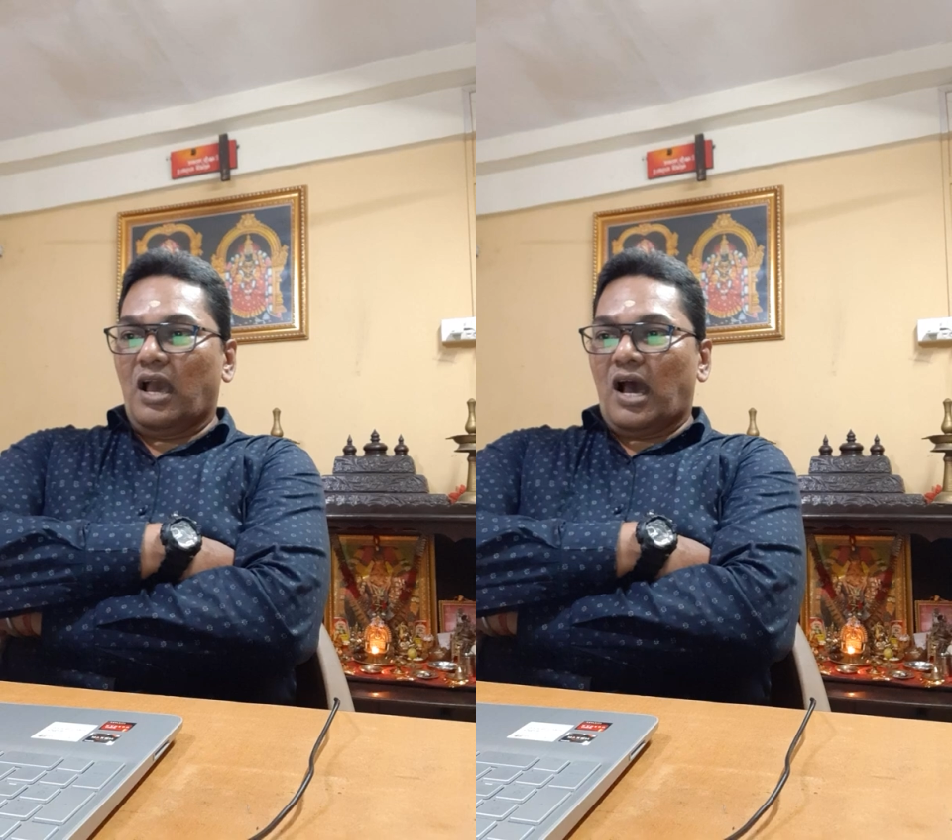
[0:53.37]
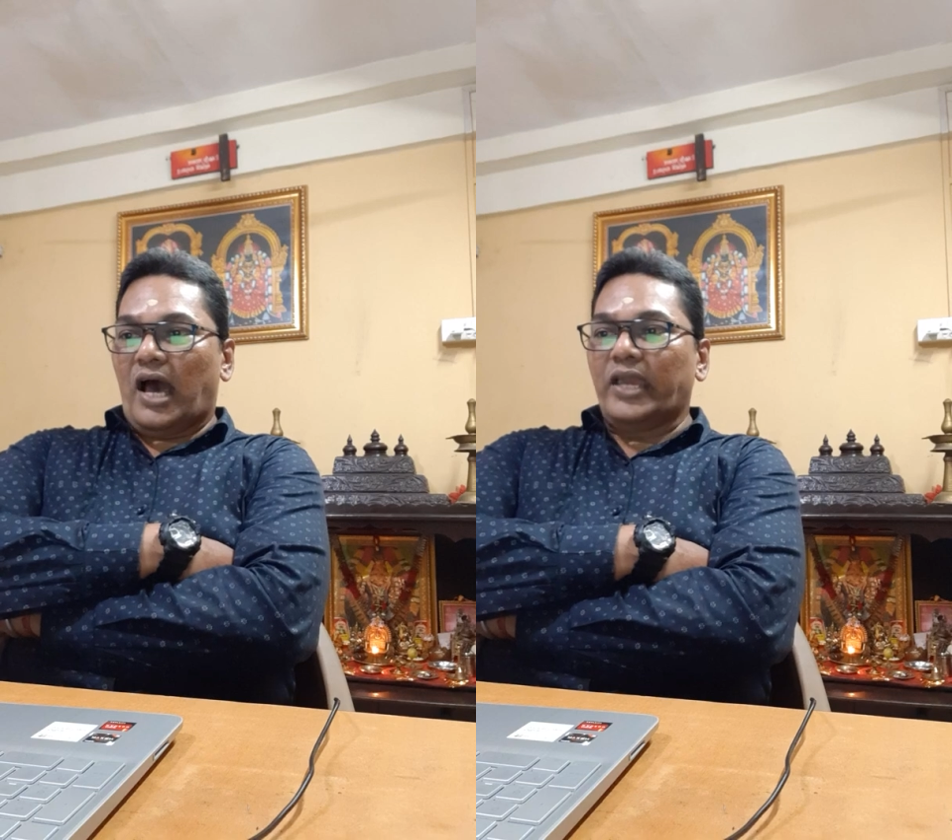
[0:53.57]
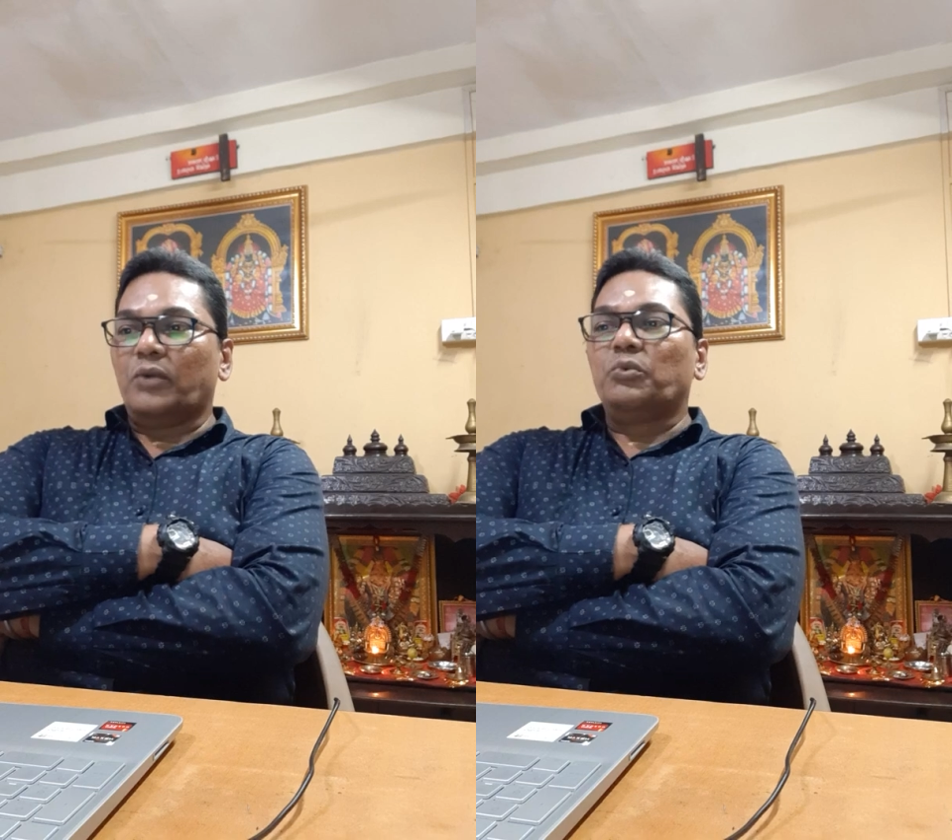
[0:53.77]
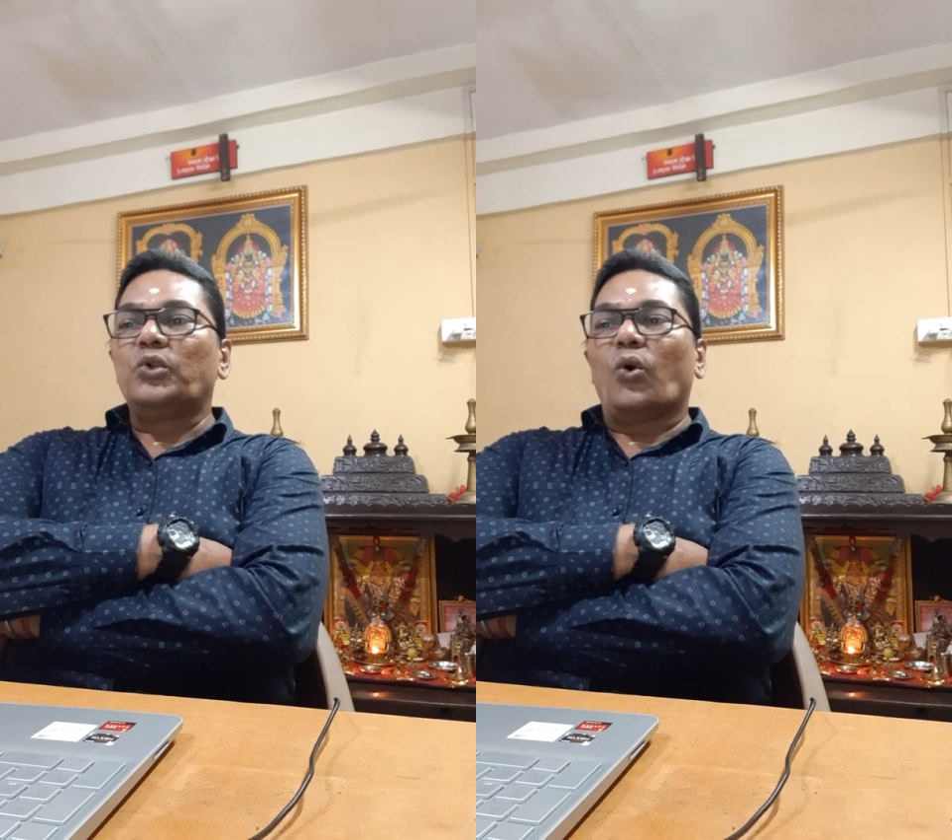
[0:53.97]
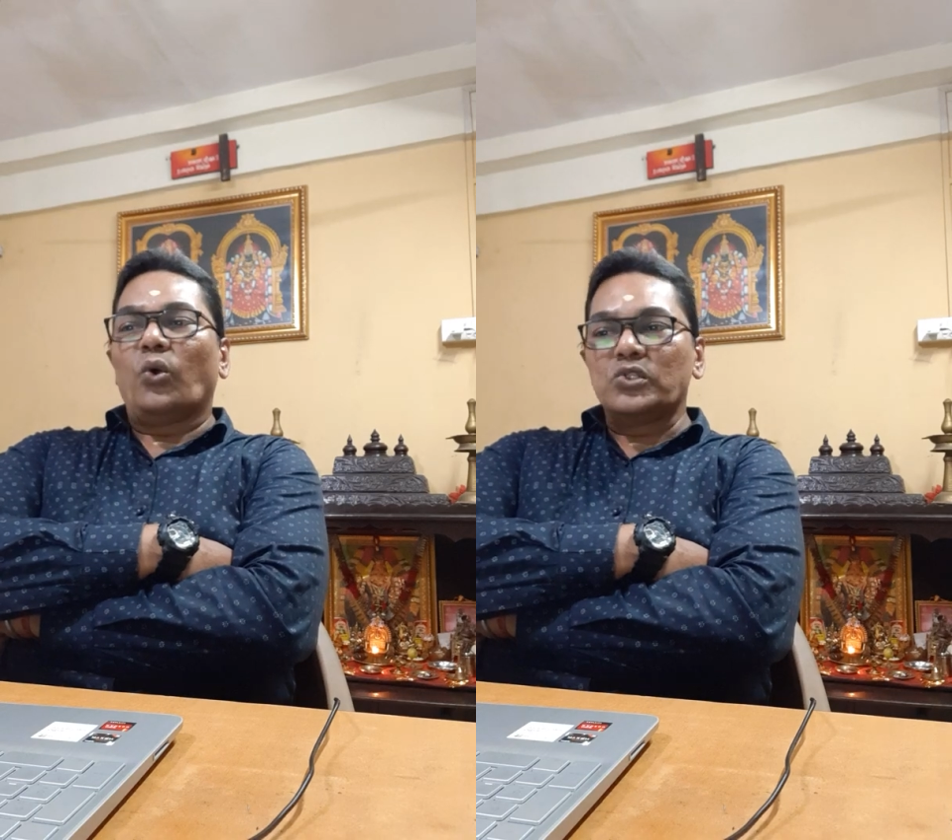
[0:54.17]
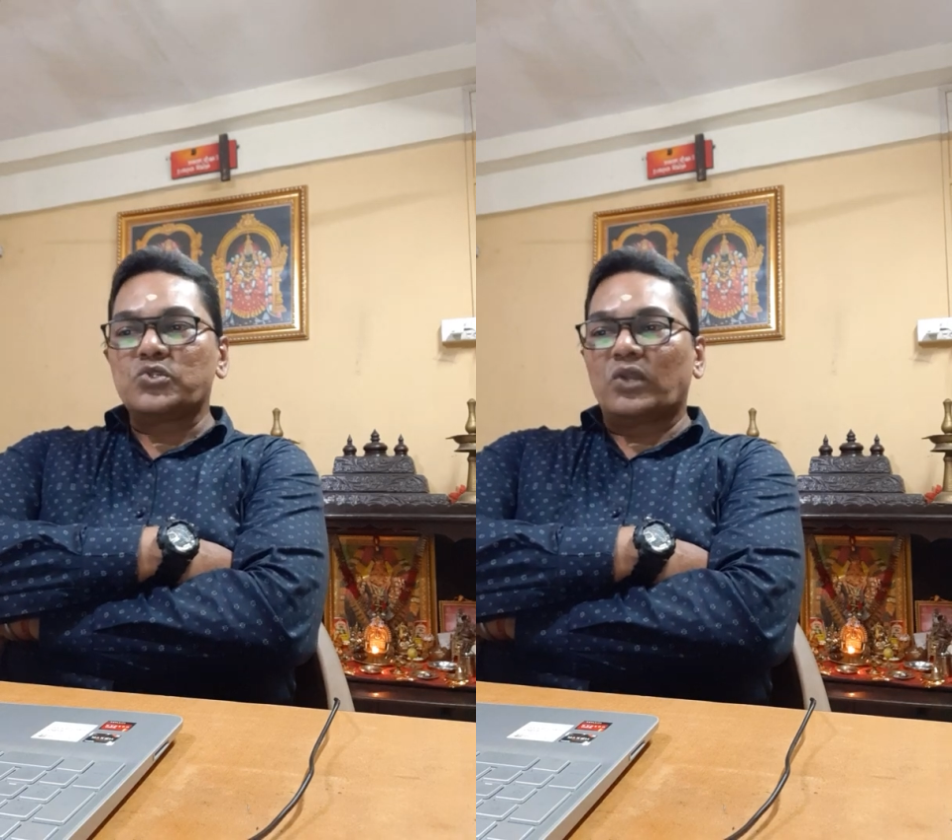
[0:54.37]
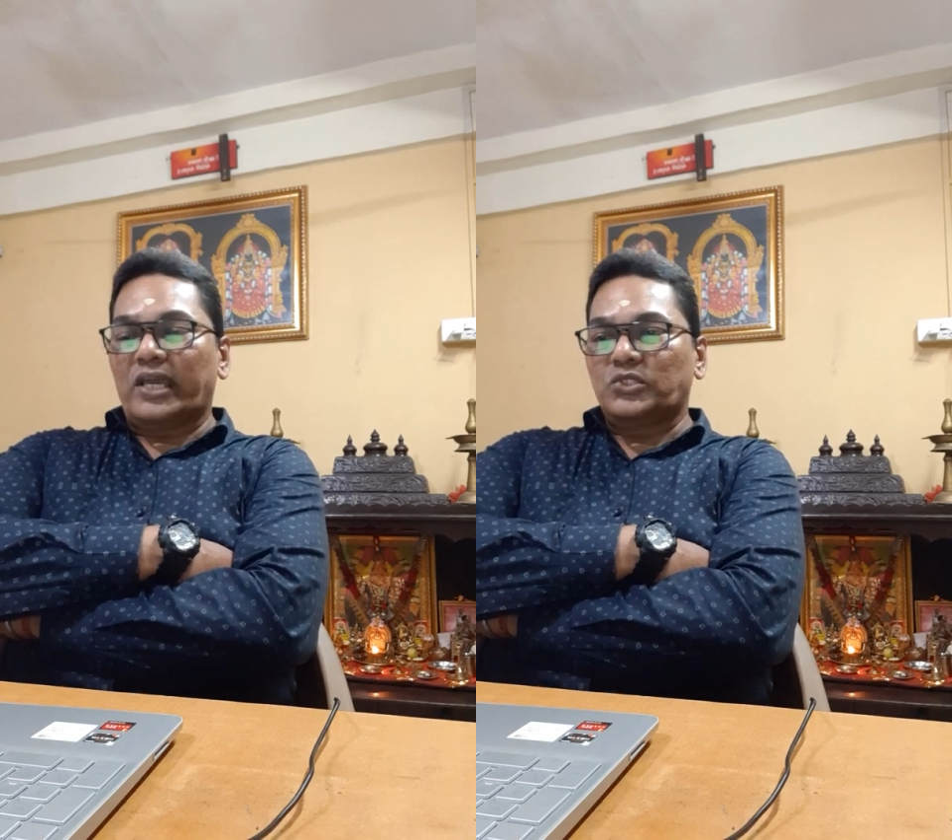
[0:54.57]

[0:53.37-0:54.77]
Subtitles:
I would also like